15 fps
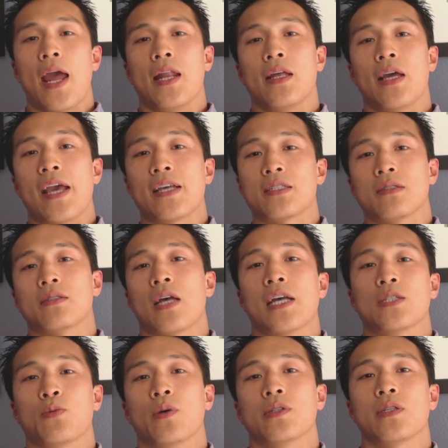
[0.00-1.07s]
And the
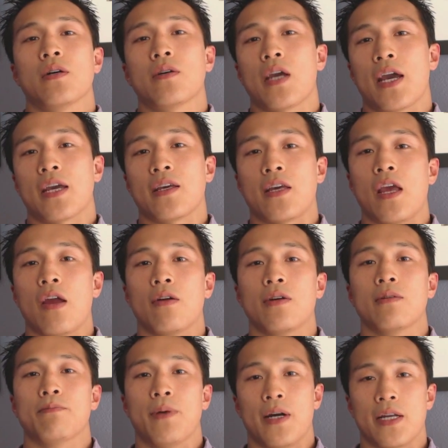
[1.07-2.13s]
exercise was okay,
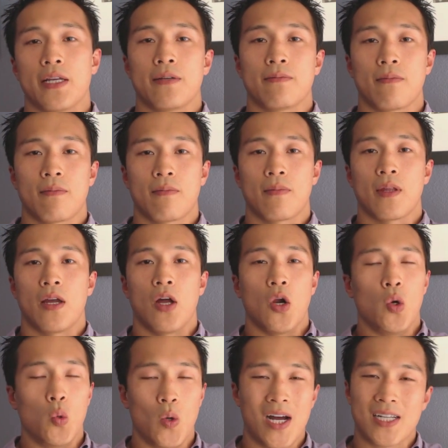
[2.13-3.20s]
carry your buddy,
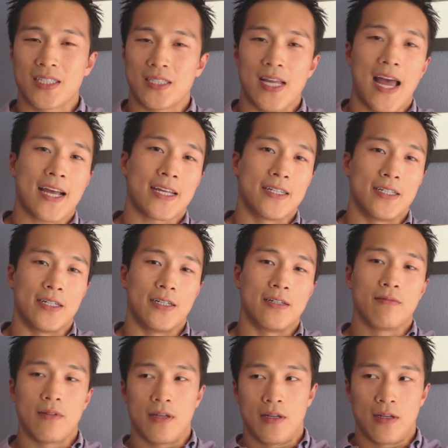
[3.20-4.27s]
rucksack
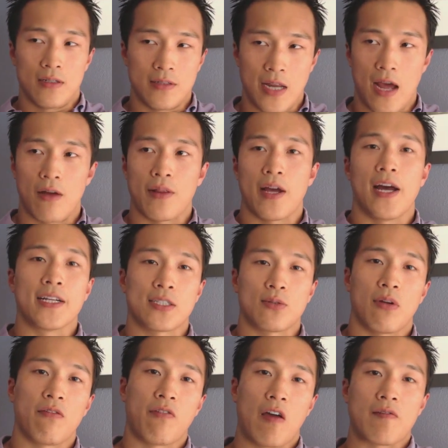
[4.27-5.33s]
down that
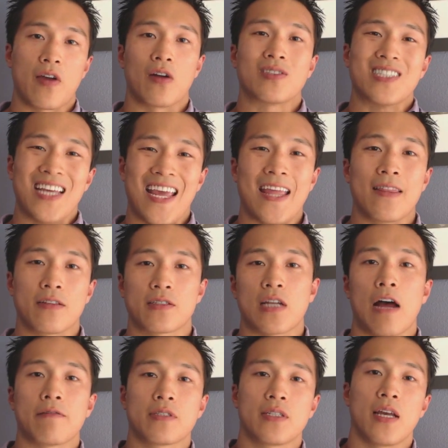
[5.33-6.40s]
125 yards in
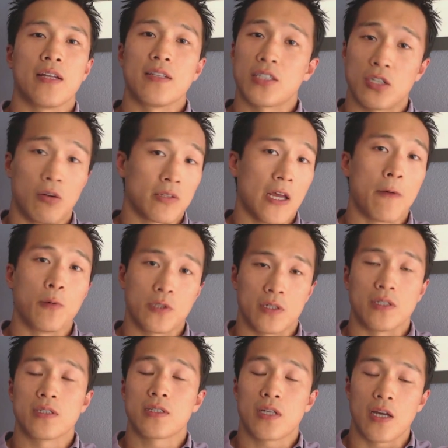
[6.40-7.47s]
the soft sand. This whole time
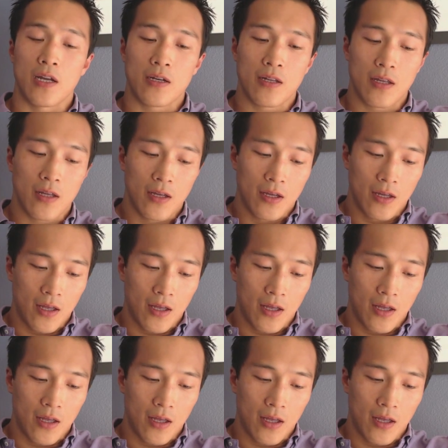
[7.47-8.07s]
was in the sand.